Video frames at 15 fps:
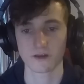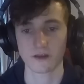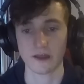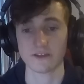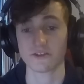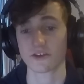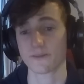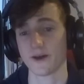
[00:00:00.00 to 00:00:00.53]

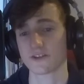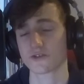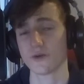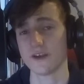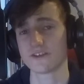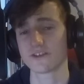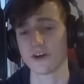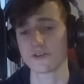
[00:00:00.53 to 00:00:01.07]
It took about
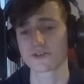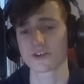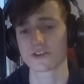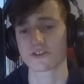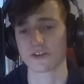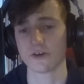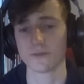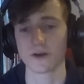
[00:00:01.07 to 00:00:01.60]
20
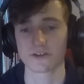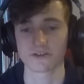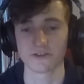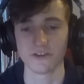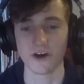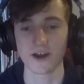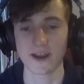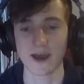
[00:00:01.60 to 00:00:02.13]
soldiers and almost
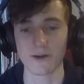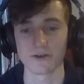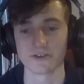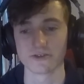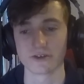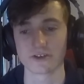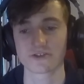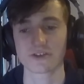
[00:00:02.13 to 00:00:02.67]
9
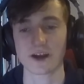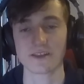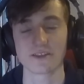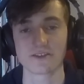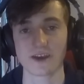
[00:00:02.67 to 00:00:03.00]
hours to extract the